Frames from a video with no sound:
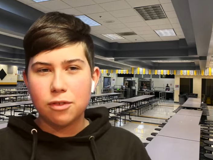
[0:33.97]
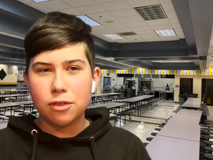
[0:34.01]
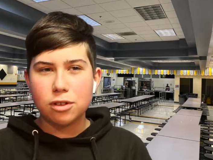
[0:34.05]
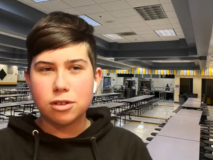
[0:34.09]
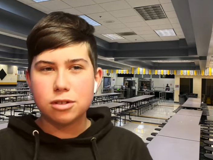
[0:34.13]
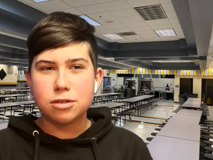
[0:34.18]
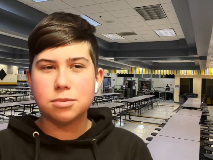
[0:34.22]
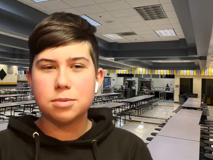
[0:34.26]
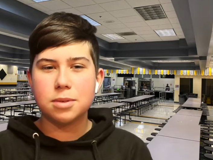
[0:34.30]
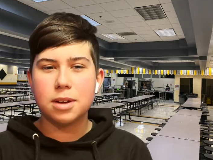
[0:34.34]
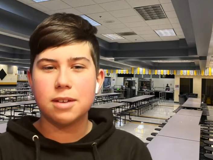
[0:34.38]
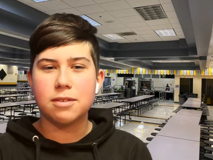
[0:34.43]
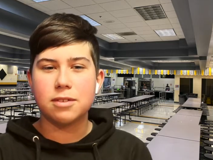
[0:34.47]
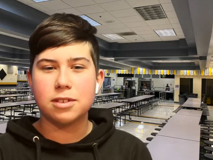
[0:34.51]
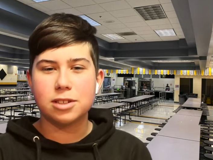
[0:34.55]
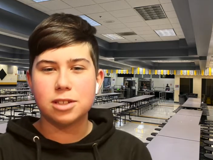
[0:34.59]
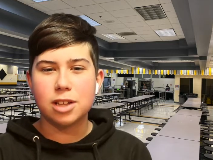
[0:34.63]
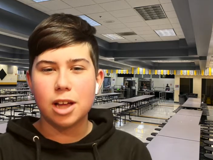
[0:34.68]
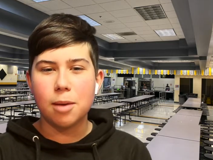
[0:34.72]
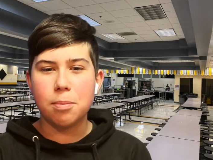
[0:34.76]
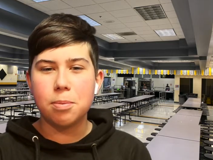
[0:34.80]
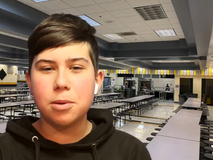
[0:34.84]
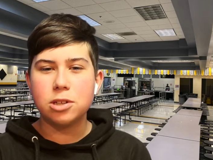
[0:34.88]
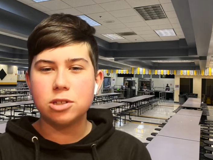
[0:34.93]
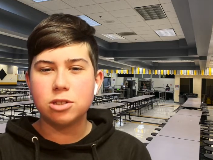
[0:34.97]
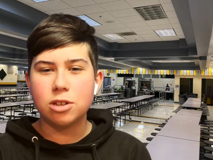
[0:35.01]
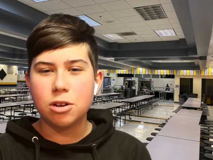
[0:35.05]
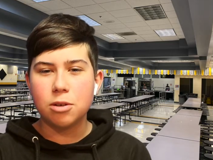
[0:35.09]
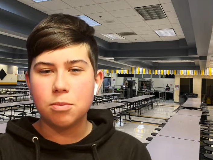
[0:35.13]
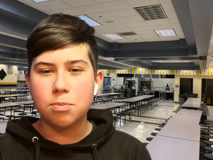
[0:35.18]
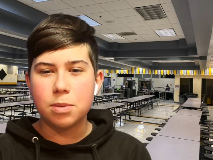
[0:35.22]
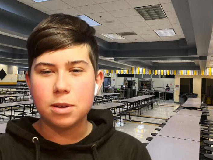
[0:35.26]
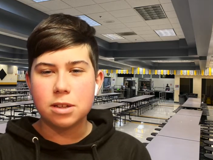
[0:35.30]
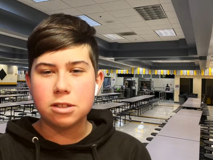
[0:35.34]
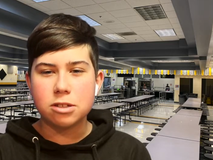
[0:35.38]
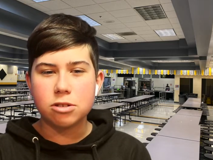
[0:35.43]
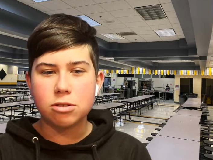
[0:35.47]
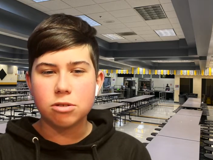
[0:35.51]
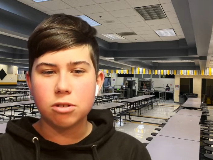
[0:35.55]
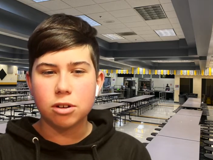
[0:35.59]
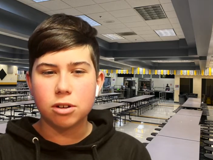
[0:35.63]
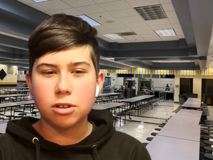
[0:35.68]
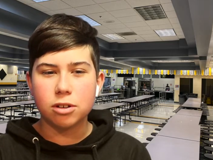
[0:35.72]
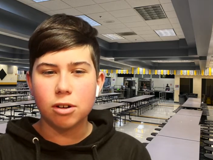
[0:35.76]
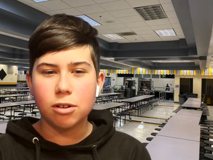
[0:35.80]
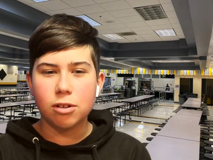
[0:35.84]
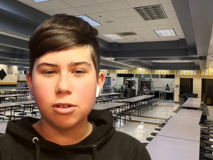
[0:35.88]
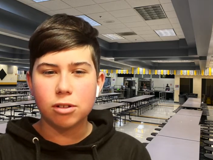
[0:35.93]
for lunch we are having Sloppy Joe, pizza or
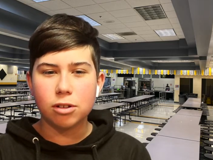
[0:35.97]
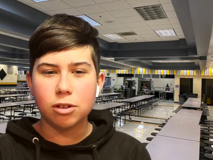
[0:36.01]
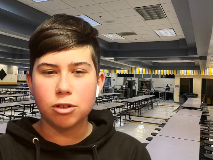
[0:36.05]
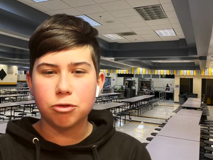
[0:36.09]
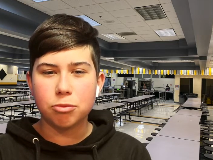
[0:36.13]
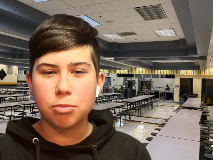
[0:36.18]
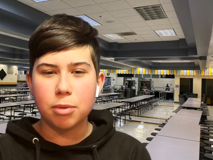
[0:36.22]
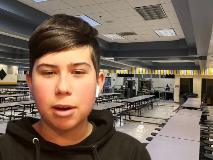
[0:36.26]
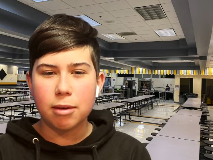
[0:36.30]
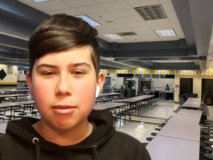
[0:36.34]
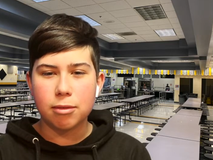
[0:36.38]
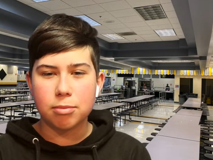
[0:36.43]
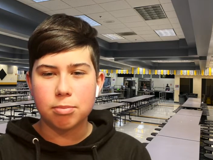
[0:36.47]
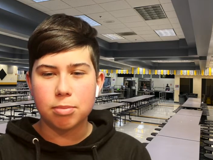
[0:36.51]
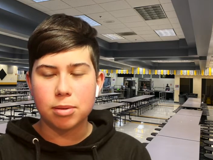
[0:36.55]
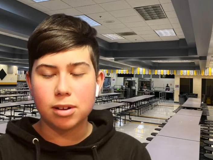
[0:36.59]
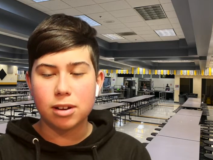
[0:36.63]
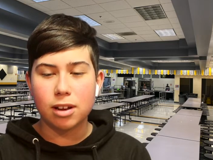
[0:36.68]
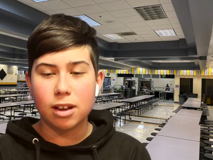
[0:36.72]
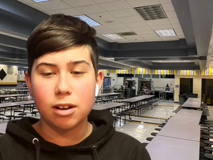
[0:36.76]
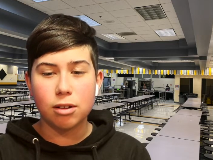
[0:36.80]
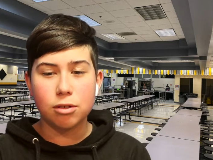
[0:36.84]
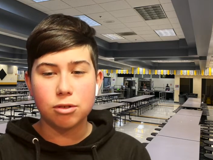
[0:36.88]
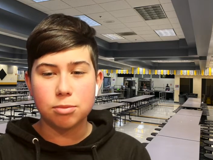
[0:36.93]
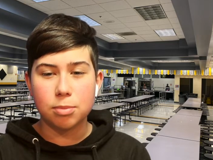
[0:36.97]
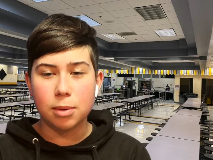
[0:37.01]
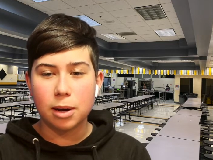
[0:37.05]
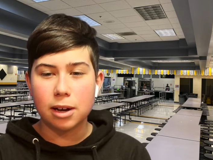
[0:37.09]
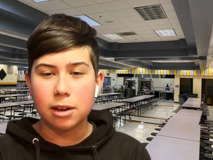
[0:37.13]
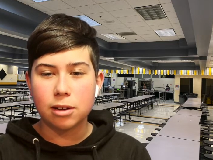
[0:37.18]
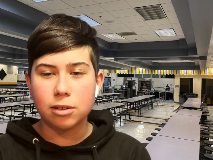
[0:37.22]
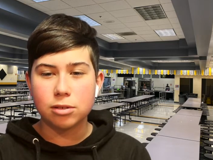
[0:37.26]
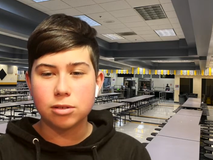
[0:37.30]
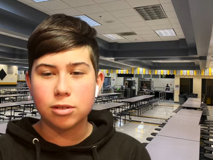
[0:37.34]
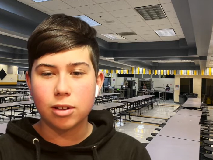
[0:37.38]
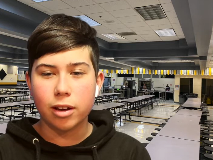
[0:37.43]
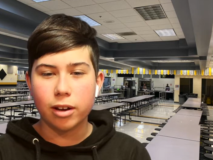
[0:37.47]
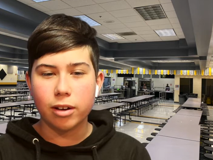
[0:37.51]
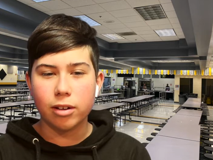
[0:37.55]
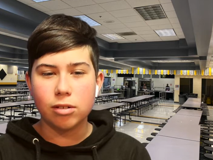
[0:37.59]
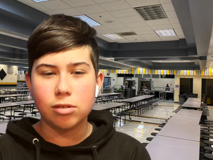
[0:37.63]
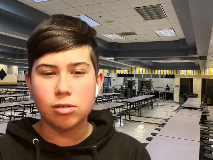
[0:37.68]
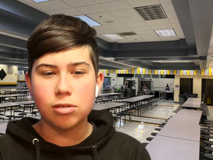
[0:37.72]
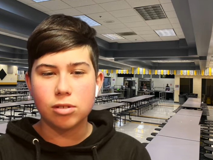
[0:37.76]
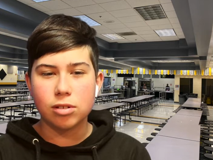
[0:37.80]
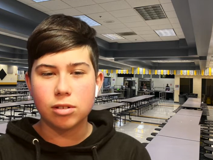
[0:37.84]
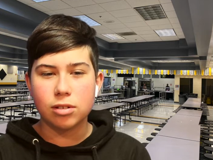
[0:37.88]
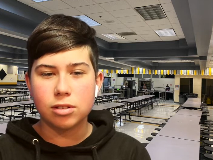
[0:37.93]
a yogurt lunch bag with potato smiles,
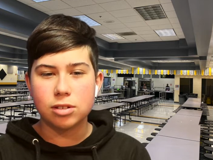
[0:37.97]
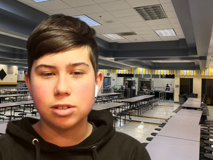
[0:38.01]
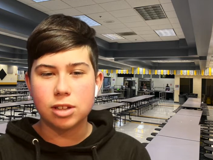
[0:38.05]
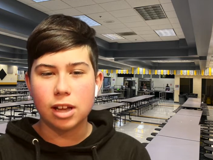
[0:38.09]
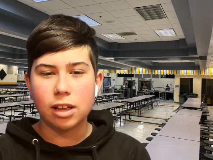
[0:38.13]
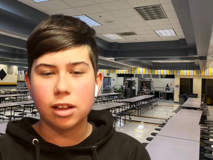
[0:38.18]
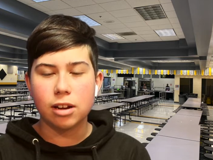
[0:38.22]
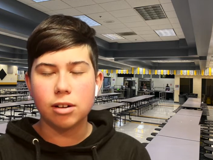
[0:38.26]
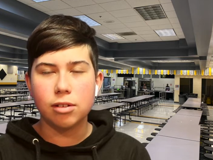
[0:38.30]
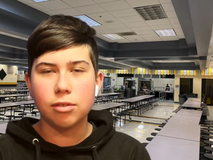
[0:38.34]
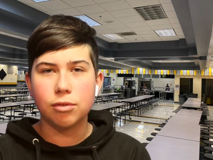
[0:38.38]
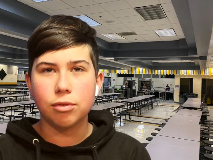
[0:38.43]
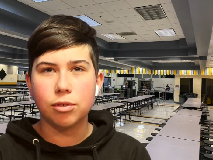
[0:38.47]
carrots, salad, and